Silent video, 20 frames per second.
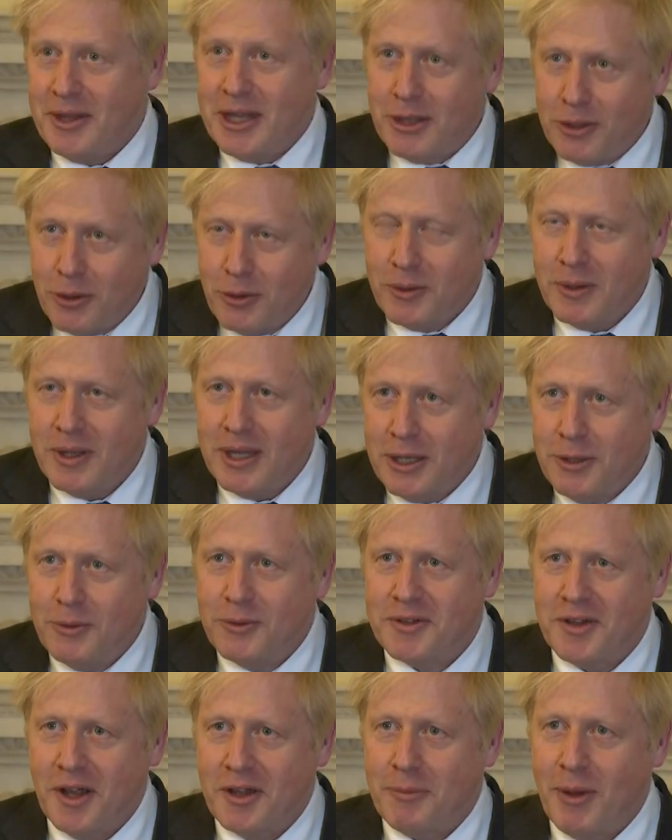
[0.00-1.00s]
This
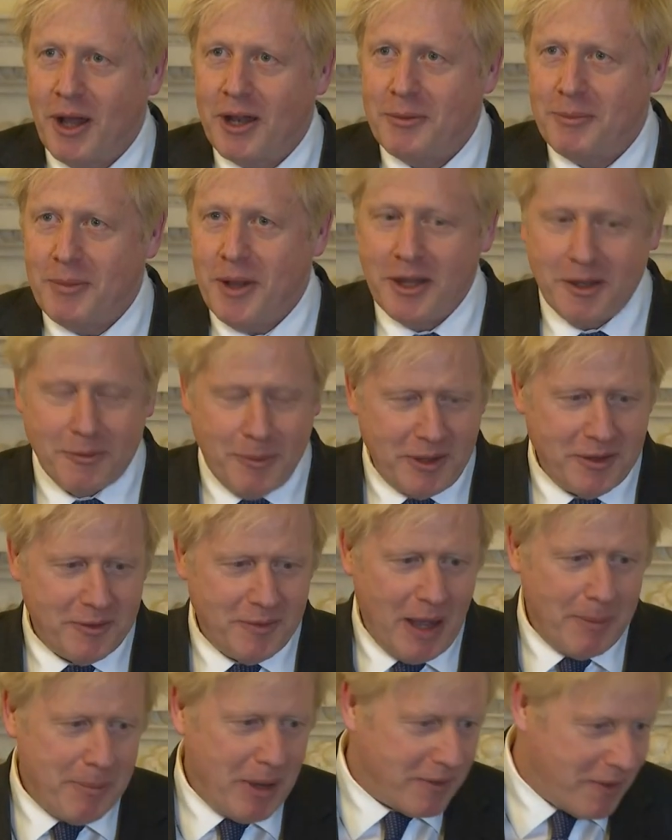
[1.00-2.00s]
is a
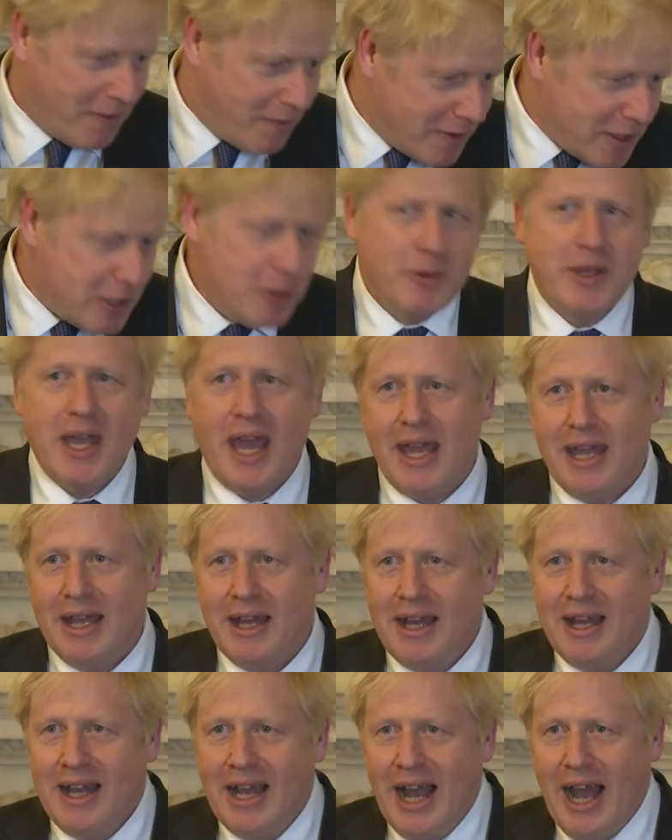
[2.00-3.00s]
difficult time of
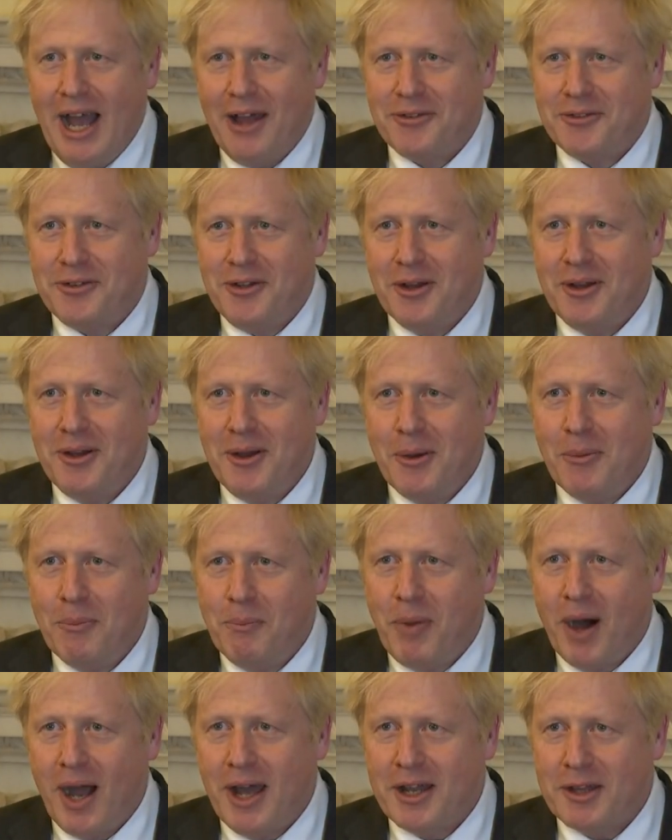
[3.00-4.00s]
the year. And I'd like
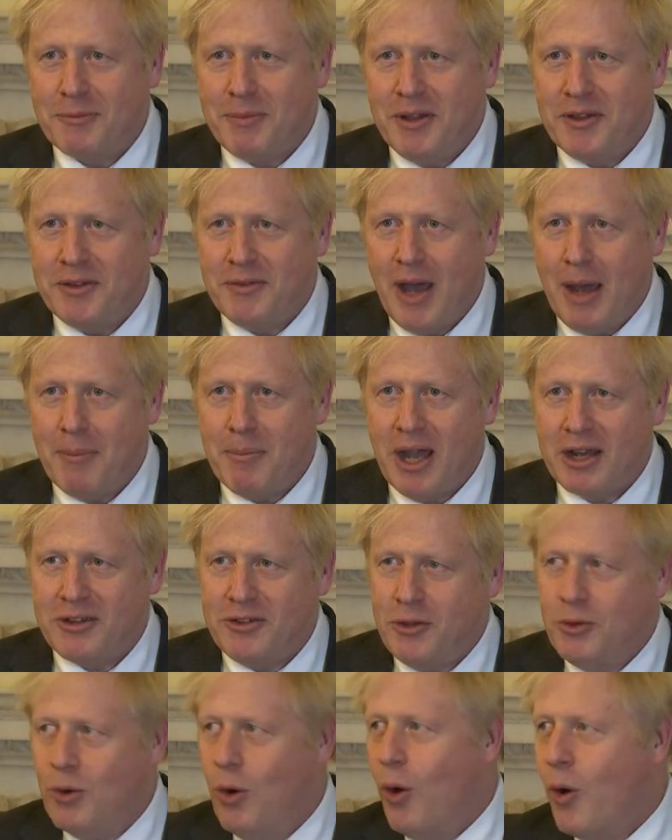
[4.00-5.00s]
to say to the people of the
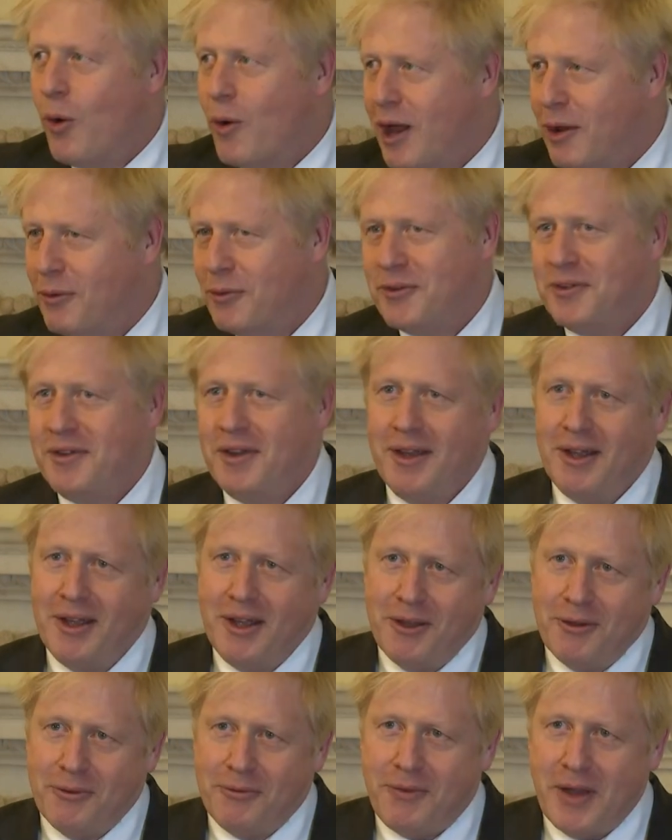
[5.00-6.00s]
greatest of
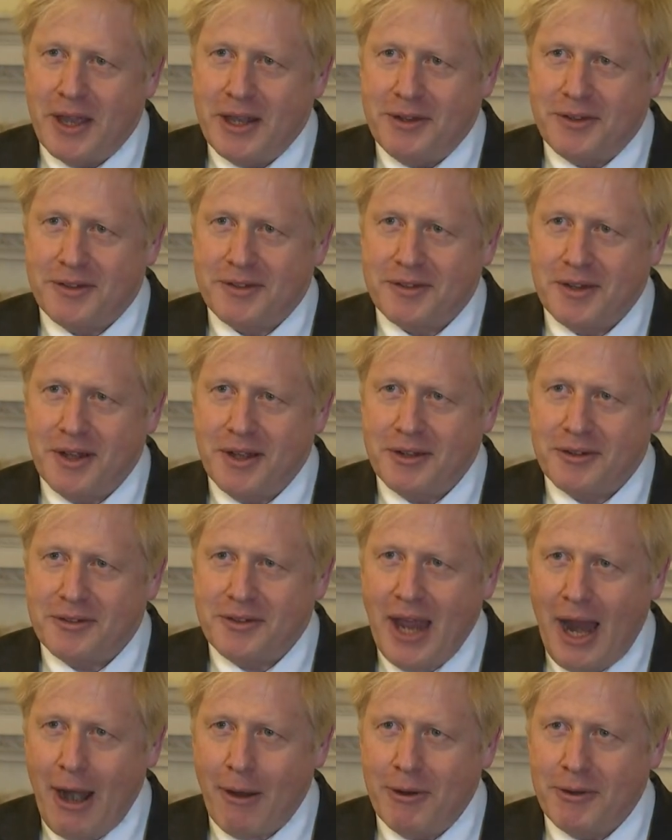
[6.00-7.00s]
Isles, the
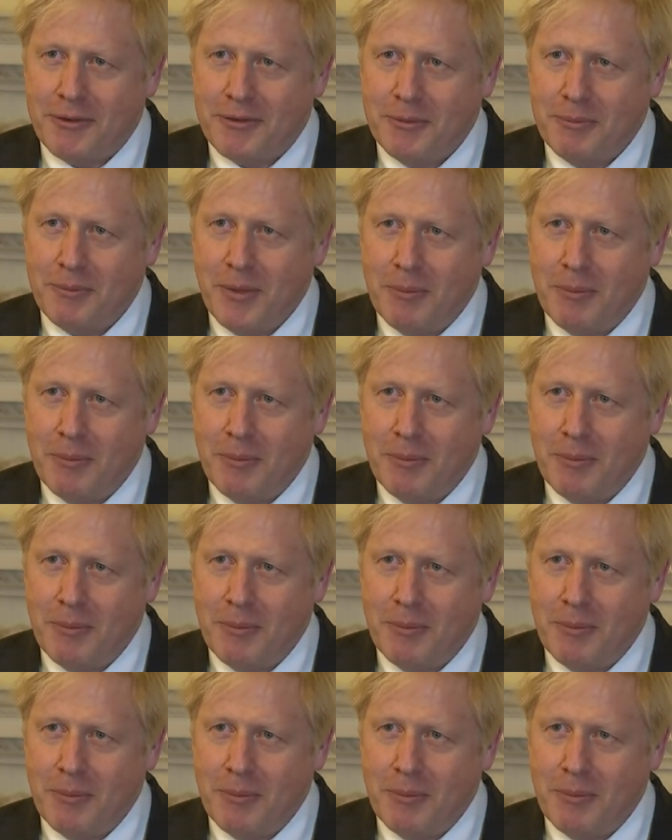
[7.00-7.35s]
British Isles,